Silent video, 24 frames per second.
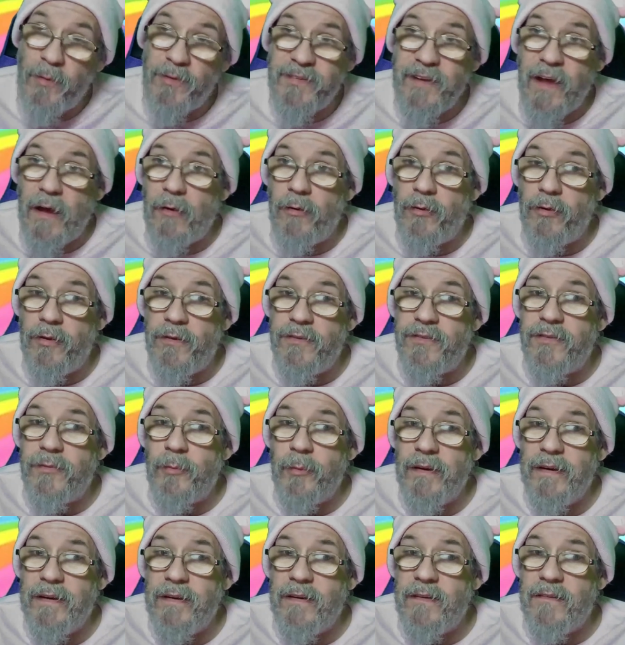how the
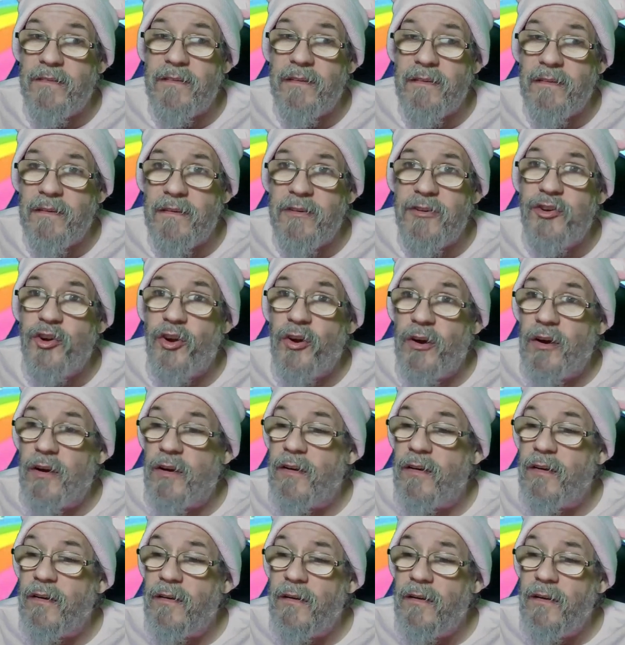sweetness and the sugar
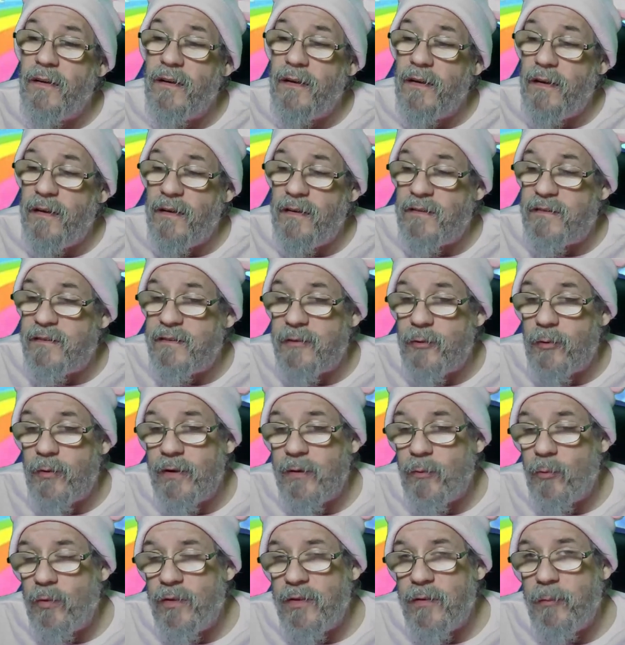is doing
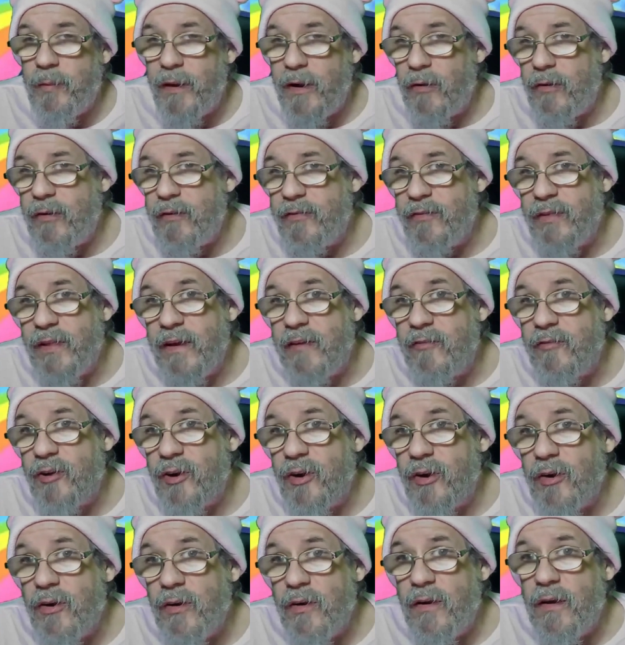with the berry flavor
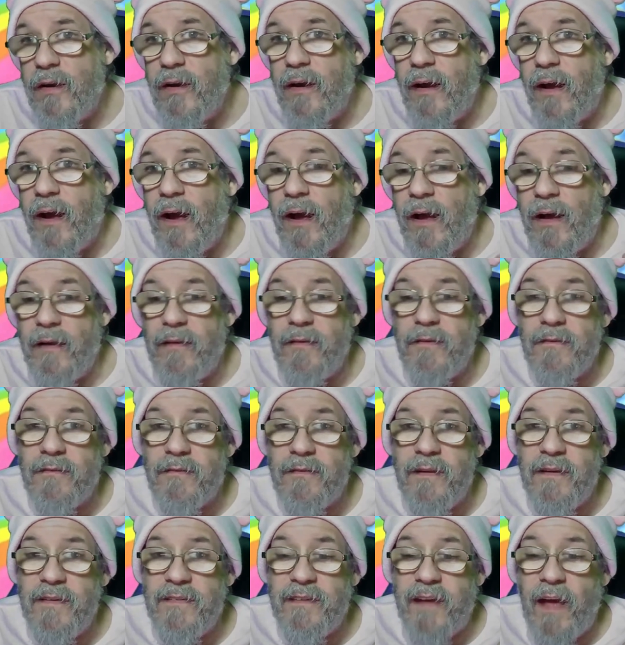on
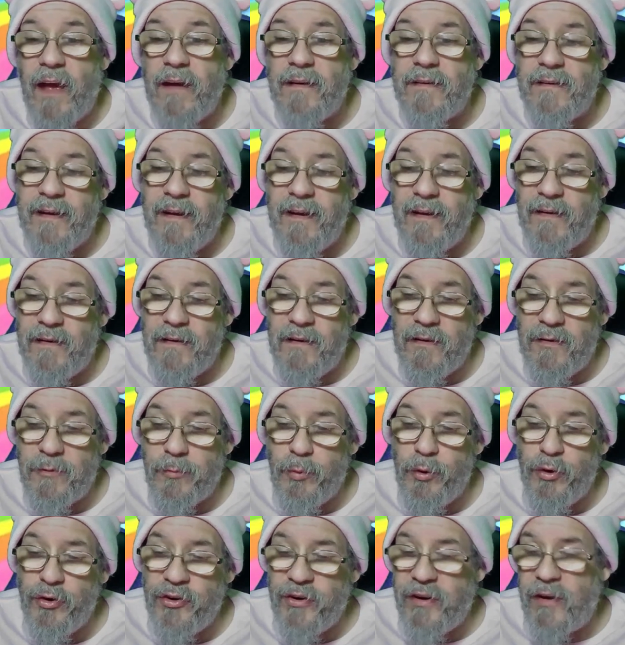this cotton candy. It's
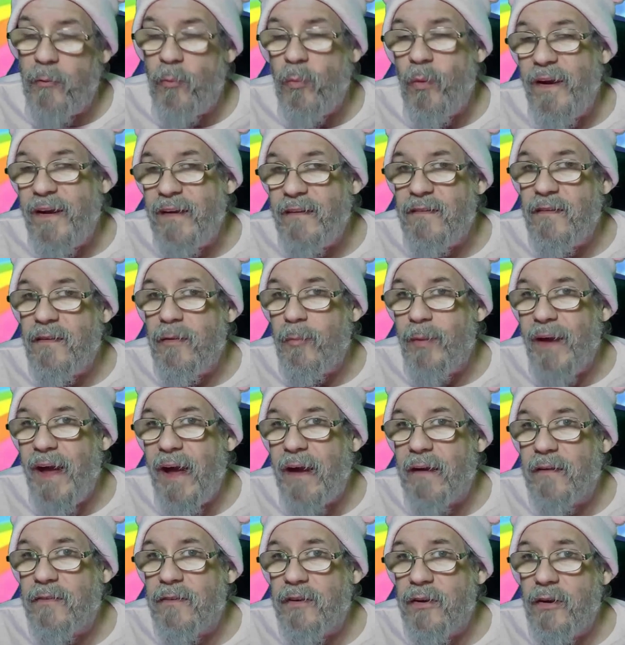pushing it way to the back,
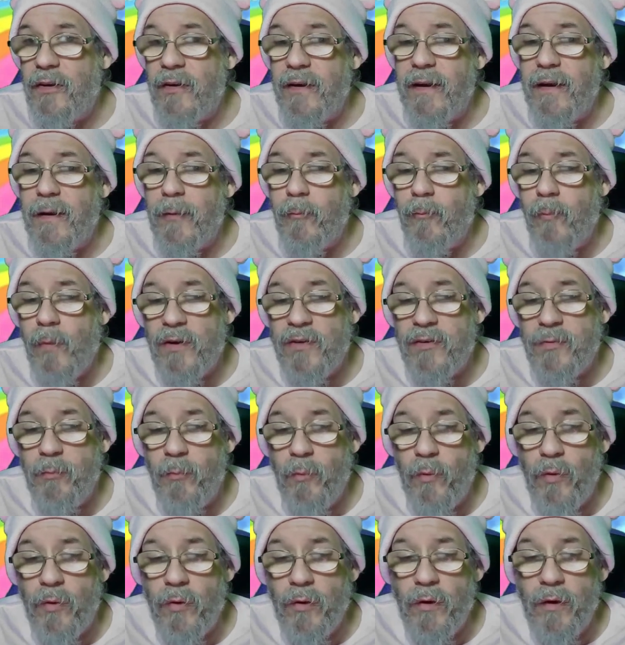so you're getting much
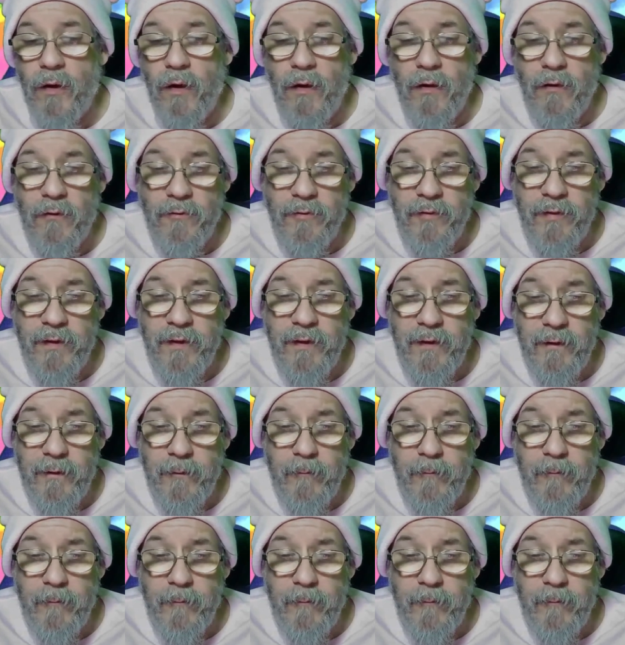more of the